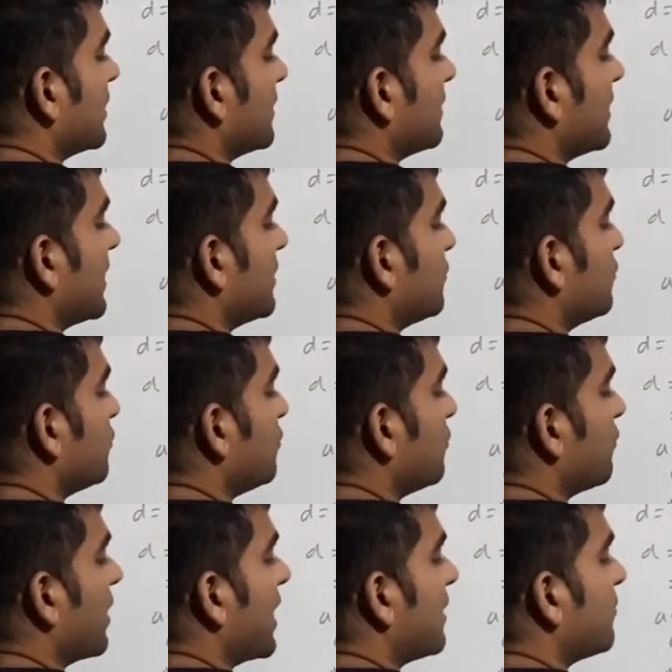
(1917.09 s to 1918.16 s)
Then 2,
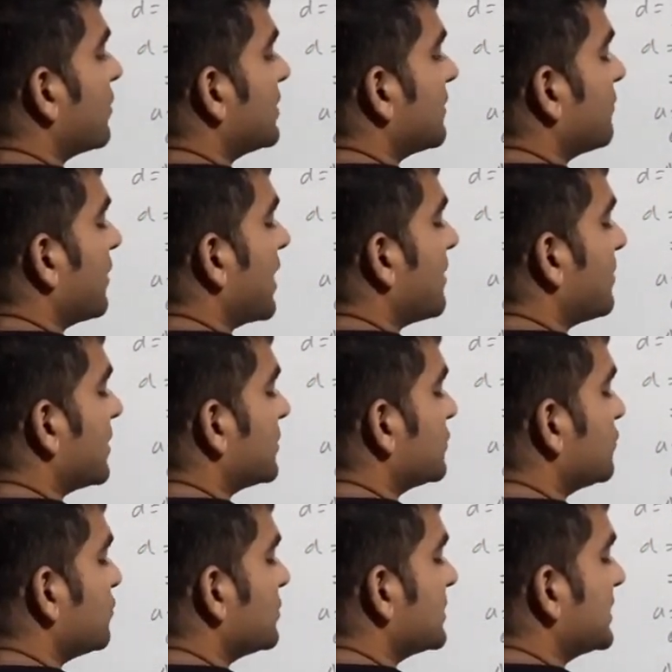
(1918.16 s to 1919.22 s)
5 on the 5 plus
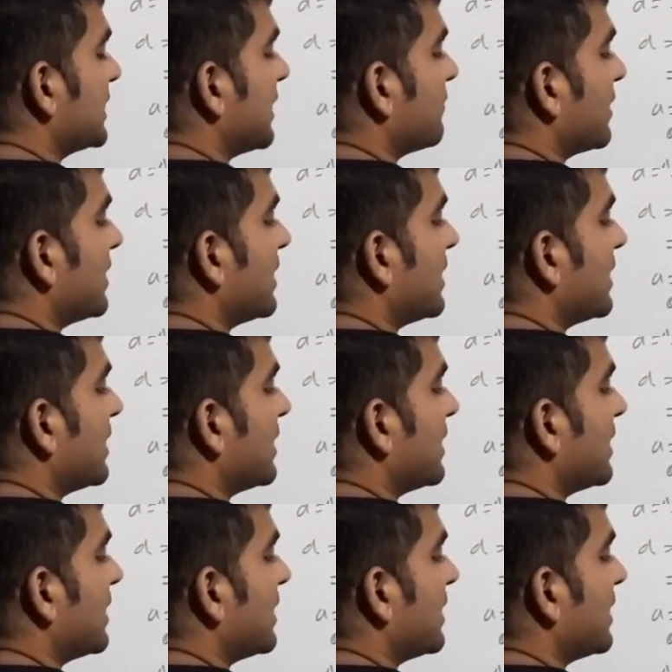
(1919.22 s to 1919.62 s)
2, 7.